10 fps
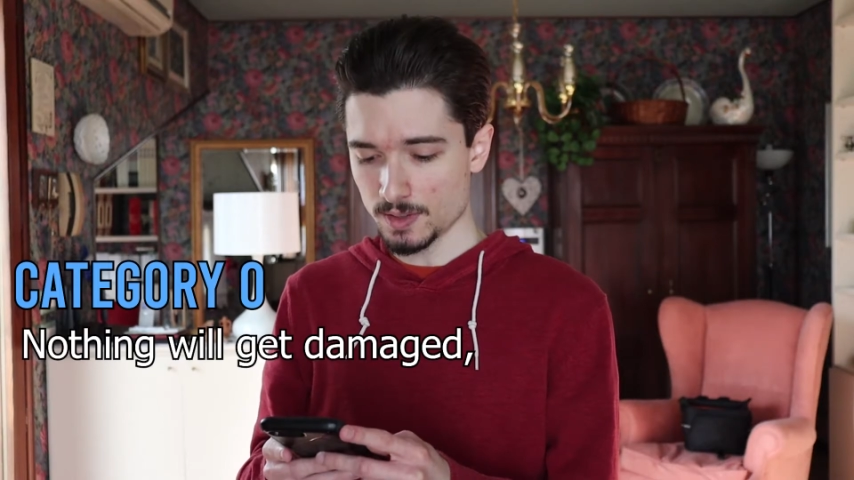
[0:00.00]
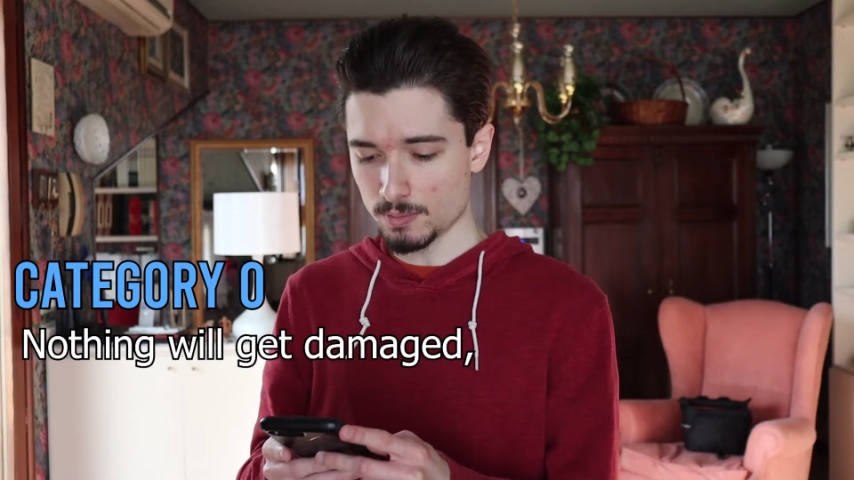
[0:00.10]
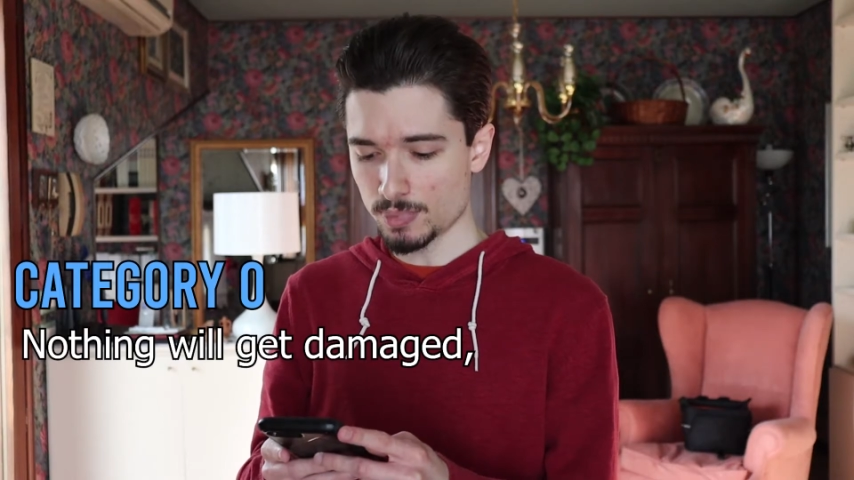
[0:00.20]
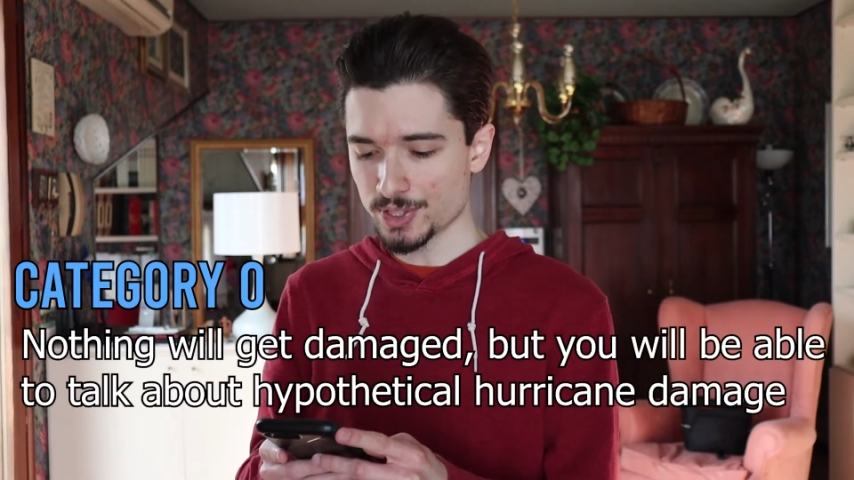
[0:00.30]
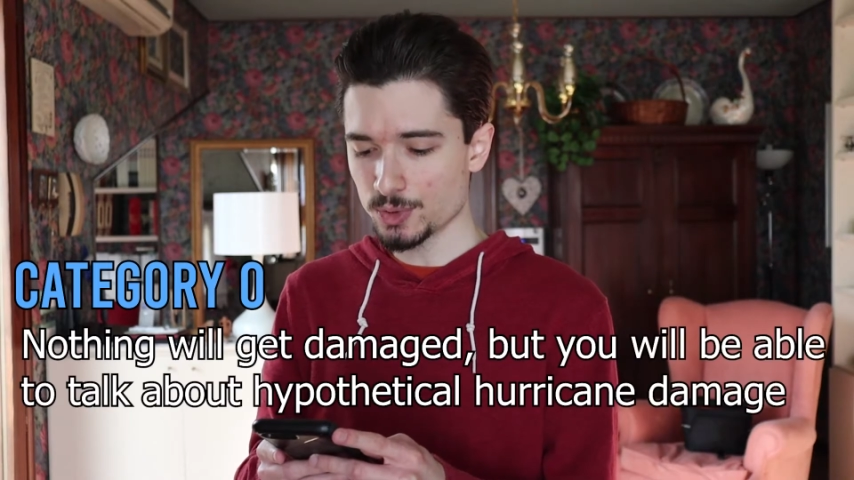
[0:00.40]

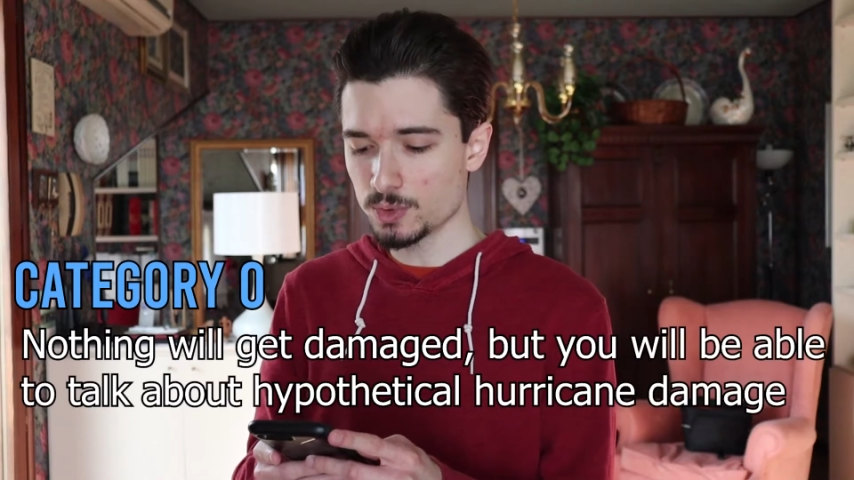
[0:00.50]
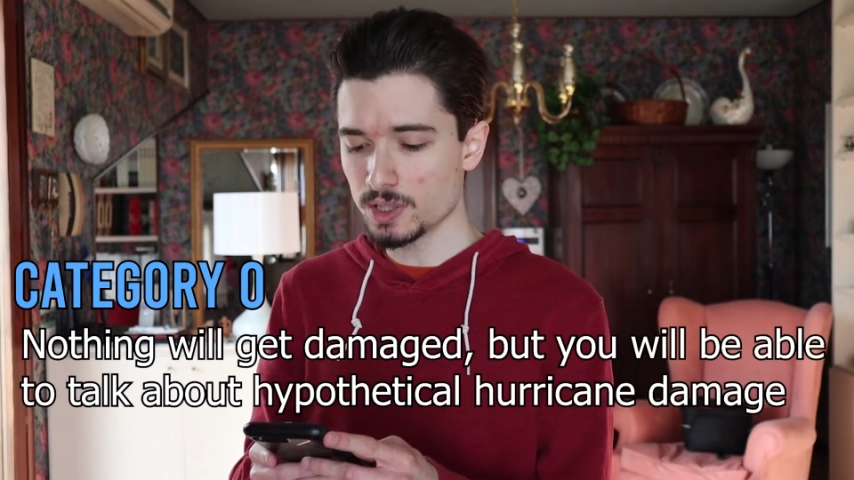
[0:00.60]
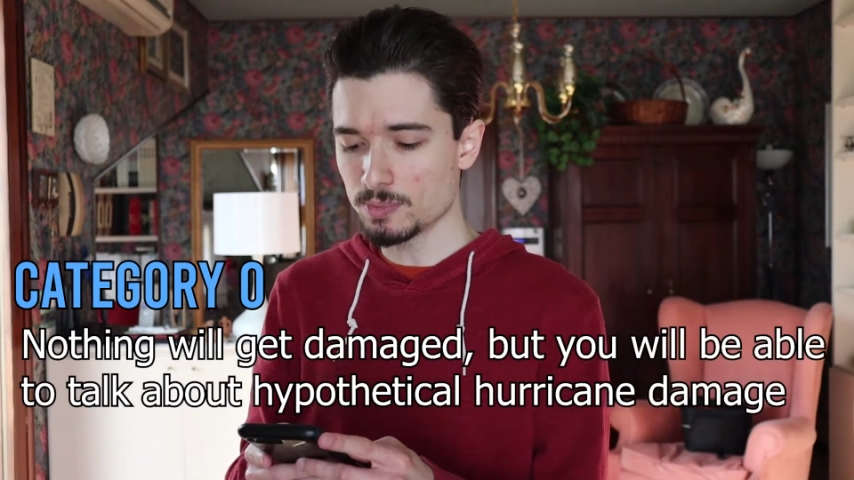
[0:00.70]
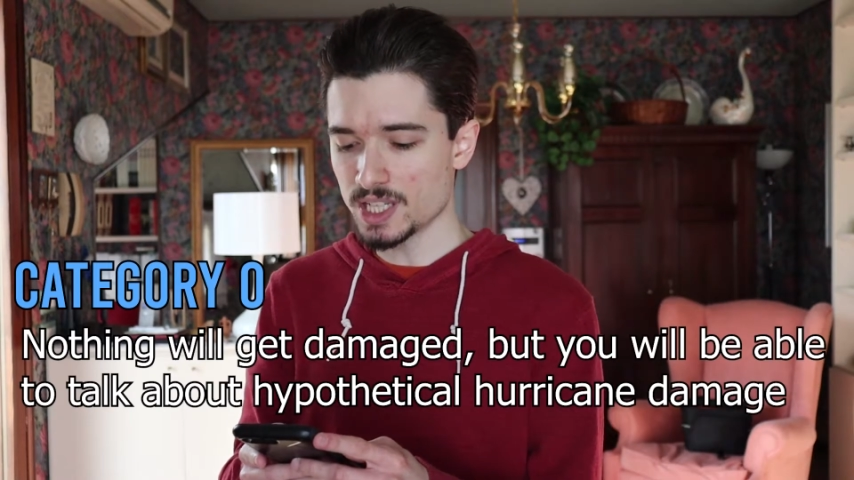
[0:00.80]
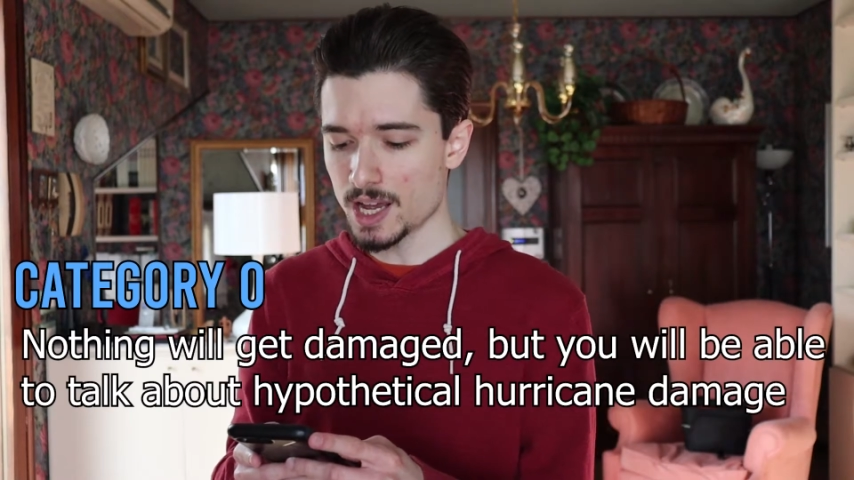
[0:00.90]
but you
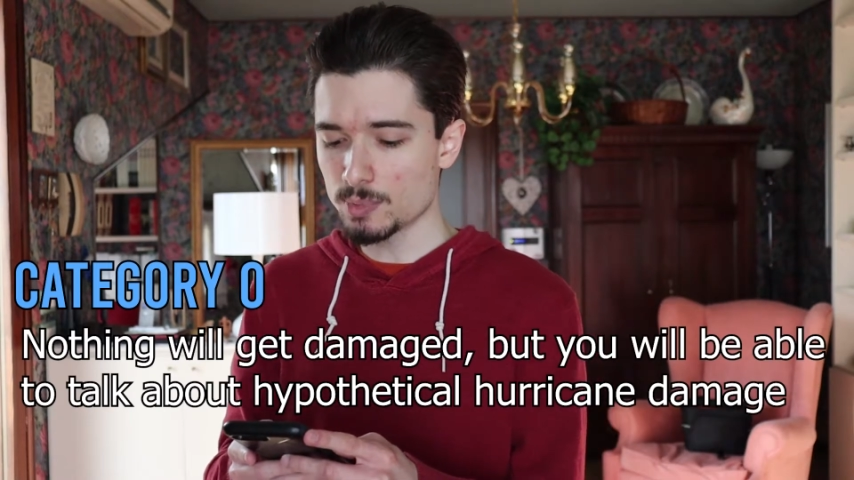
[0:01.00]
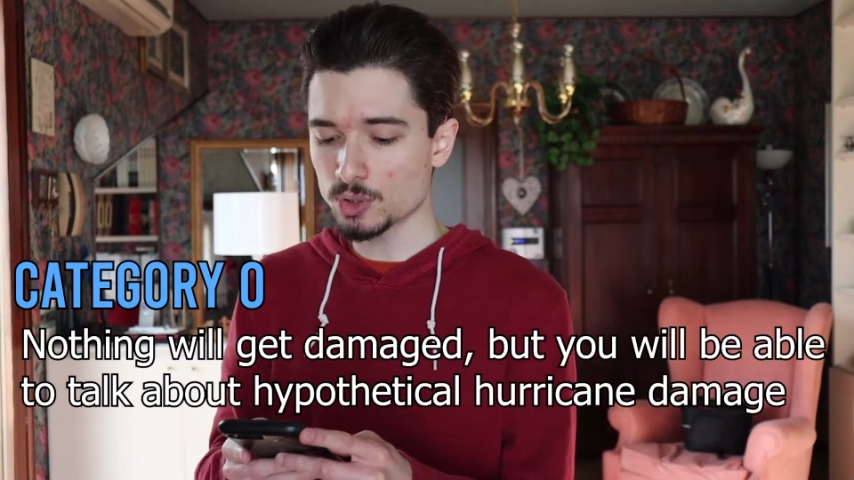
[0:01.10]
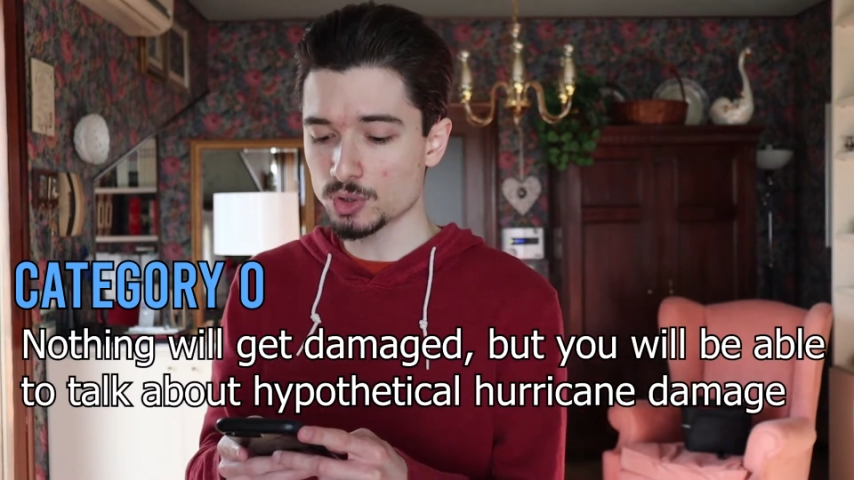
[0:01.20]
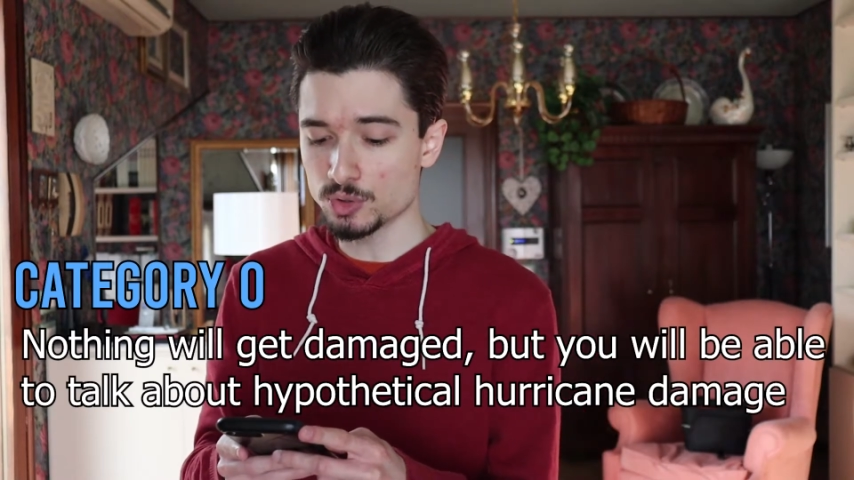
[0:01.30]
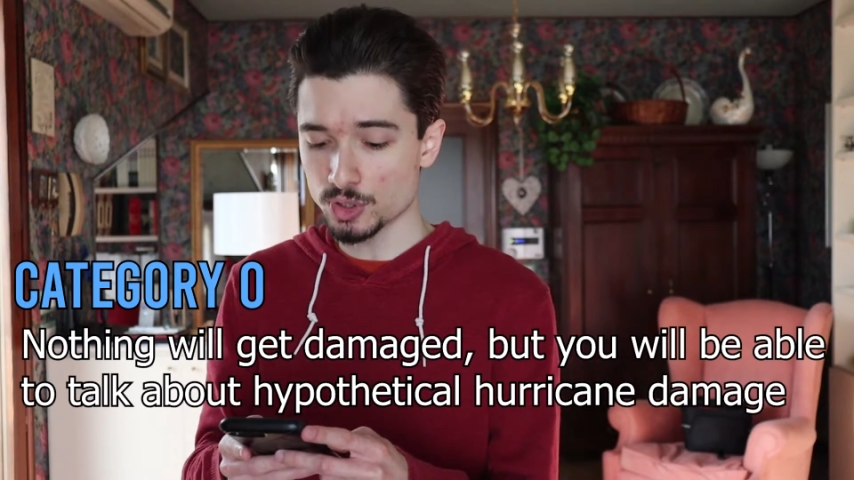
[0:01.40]
will be able to